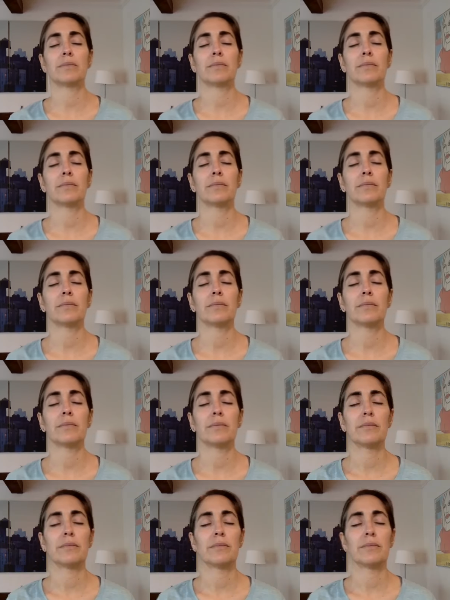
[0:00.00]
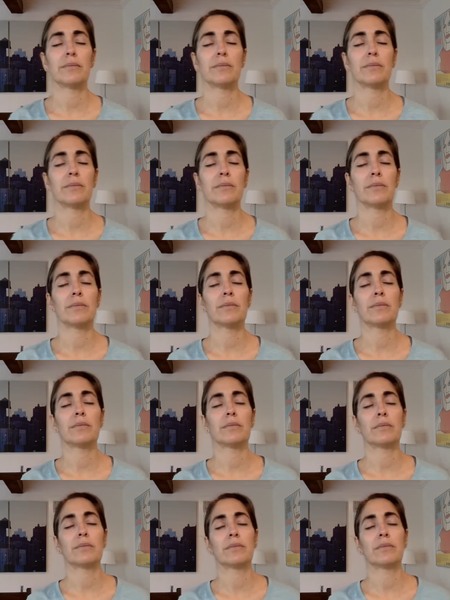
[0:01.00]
(silence)